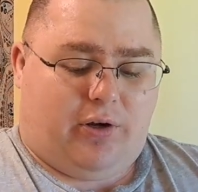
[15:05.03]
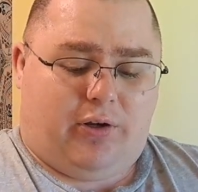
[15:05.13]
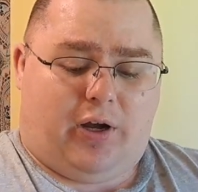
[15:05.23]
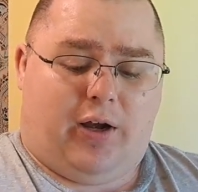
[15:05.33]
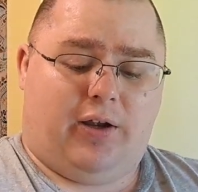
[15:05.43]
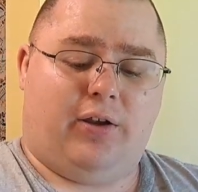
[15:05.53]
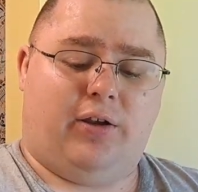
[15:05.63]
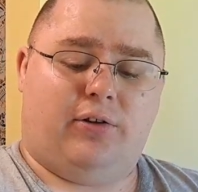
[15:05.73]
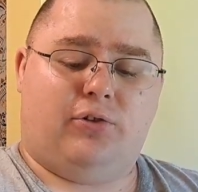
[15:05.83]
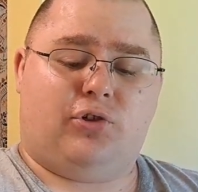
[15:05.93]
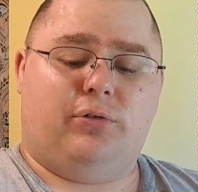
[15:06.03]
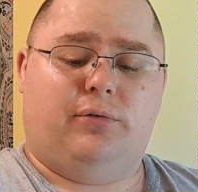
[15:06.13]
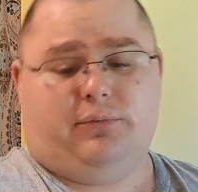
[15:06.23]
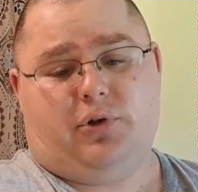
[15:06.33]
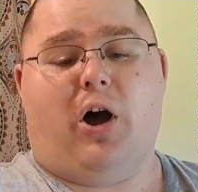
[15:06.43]

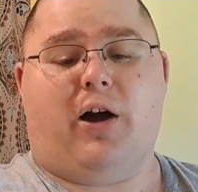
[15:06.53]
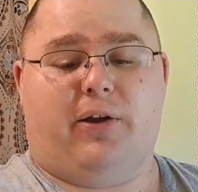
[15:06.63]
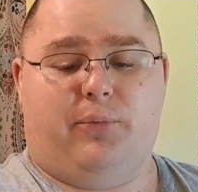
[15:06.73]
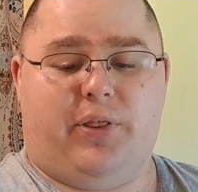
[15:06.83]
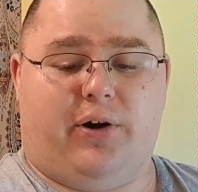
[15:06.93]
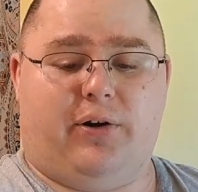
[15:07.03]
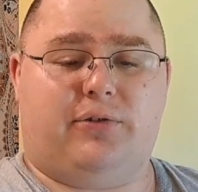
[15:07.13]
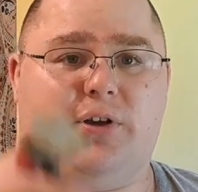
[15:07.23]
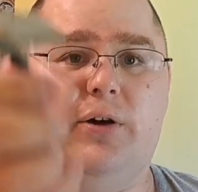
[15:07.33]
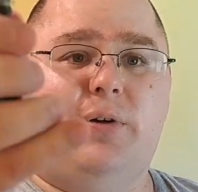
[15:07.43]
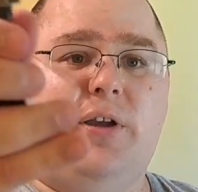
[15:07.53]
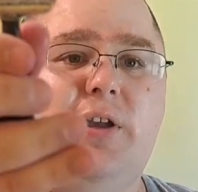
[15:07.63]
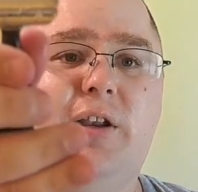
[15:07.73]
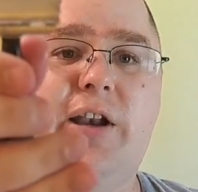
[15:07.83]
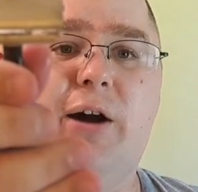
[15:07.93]
talking with her. So
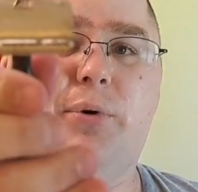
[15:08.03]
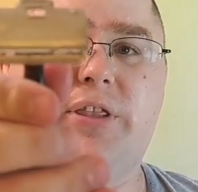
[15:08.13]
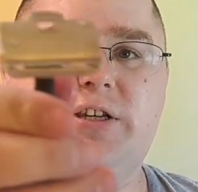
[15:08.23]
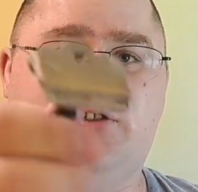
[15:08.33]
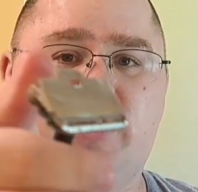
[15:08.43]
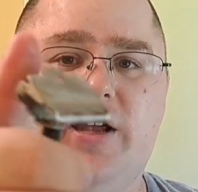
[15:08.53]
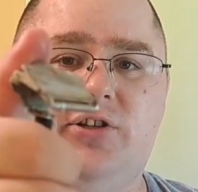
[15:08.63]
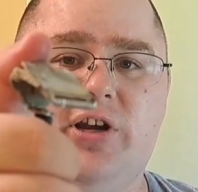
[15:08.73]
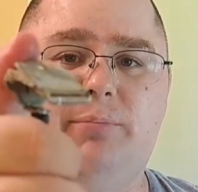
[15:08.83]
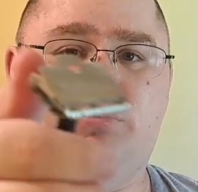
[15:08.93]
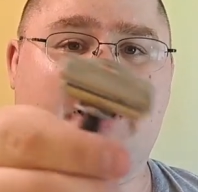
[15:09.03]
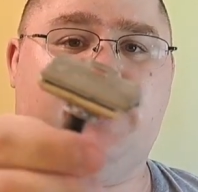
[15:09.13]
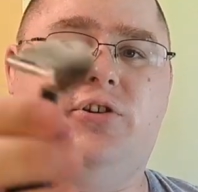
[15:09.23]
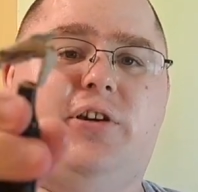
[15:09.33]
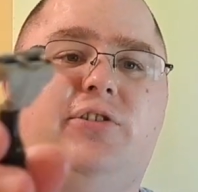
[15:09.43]
Now with these gem
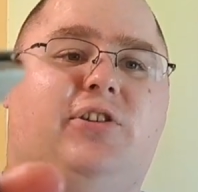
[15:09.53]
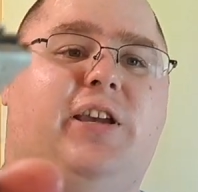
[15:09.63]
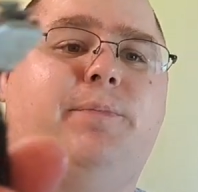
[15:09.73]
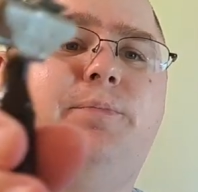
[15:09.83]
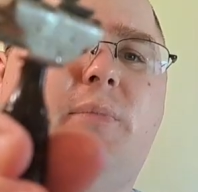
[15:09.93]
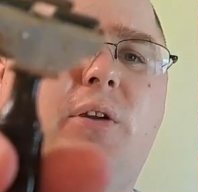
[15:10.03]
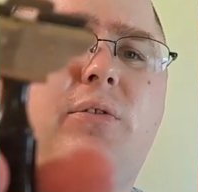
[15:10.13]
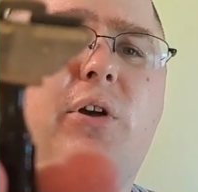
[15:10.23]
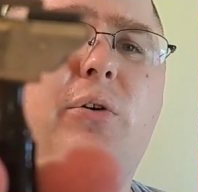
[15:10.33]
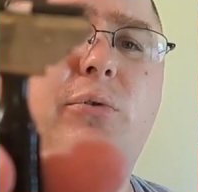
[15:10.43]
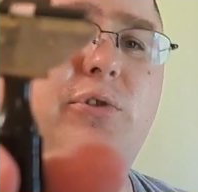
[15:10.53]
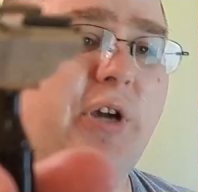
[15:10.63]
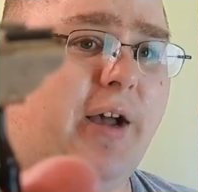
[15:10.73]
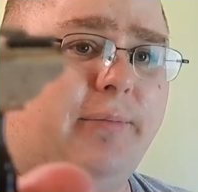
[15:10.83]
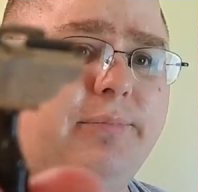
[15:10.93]
blades, you can see those
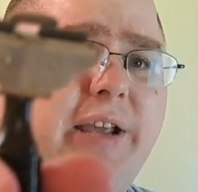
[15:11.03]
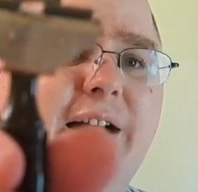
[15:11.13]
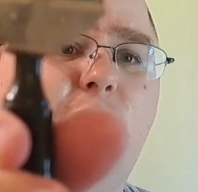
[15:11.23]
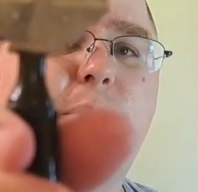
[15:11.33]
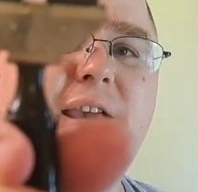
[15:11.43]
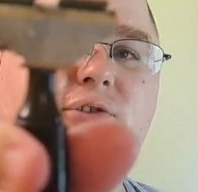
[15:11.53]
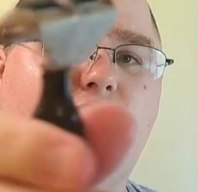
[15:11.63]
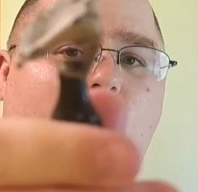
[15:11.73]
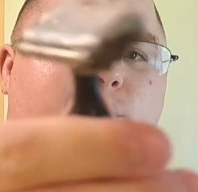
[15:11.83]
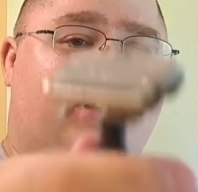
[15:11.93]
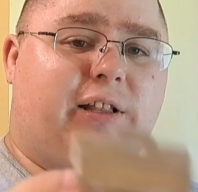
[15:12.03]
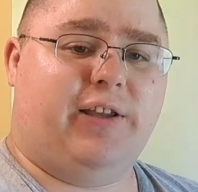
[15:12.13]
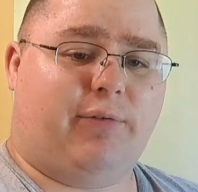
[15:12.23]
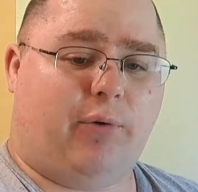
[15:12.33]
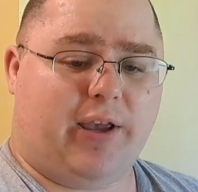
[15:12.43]
towel-based soaps, they
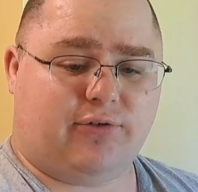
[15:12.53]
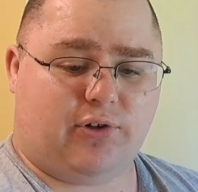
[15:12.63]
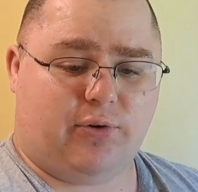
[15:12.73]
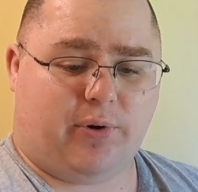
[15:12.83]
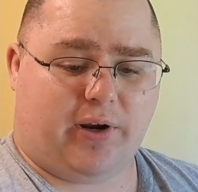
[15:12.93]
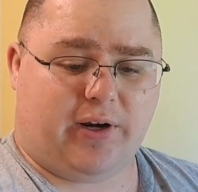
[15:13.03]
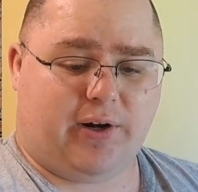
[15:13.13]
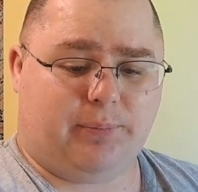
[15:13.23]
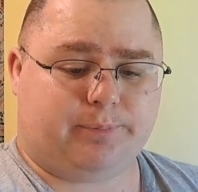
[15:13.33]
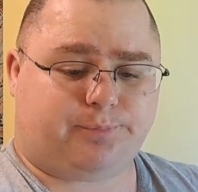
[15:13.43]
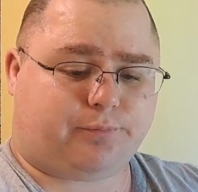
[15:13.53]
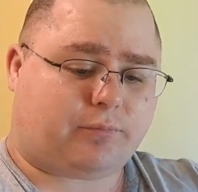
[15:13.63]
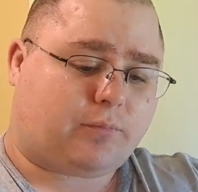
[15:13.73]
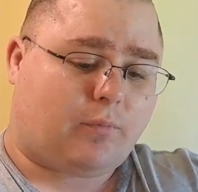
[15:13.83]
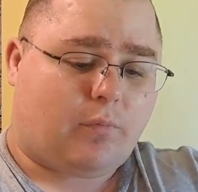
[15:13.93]
leave a residue on here.
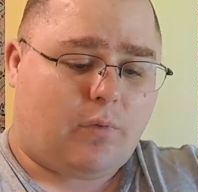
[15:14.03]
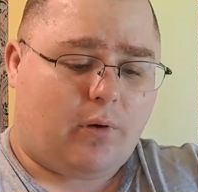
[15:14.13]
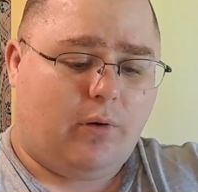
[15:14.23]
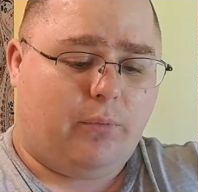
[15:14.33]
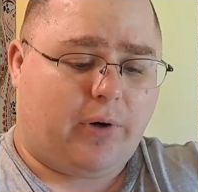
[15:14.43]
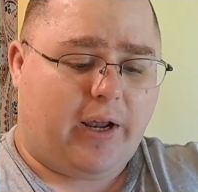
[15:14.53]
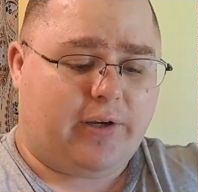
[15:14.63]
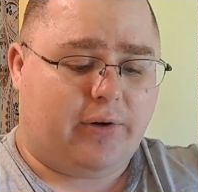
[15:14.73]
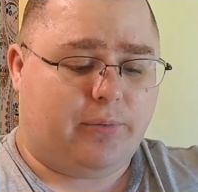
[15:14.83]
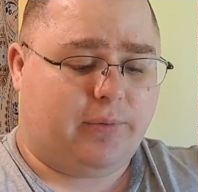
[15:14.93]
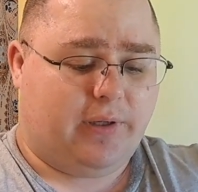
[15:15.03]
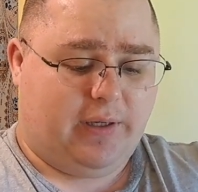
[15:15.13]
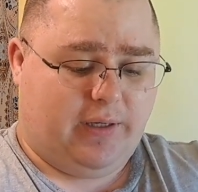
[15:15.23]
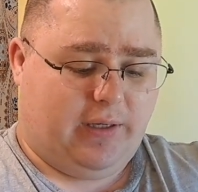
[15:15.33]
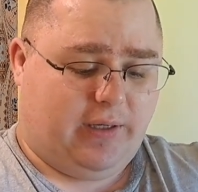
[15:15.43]
And what I do
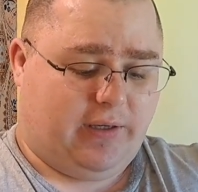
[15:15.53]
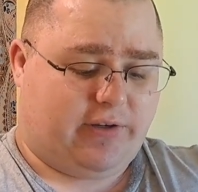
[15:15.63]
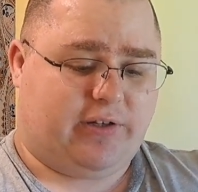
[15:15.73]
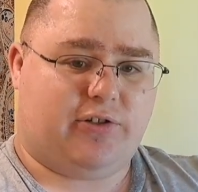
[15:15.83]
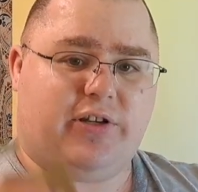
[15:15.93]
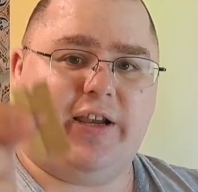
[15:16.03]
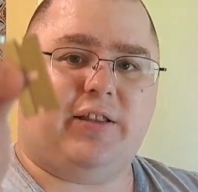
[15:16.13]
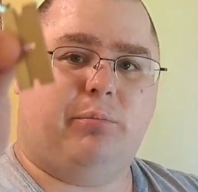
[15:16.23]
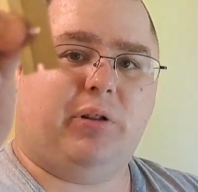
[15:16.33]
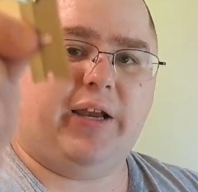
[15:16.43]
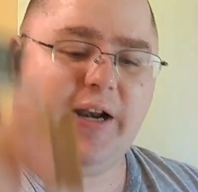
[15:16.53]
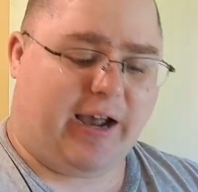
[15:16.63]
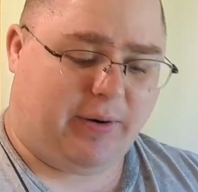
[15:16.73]
is I just take the blade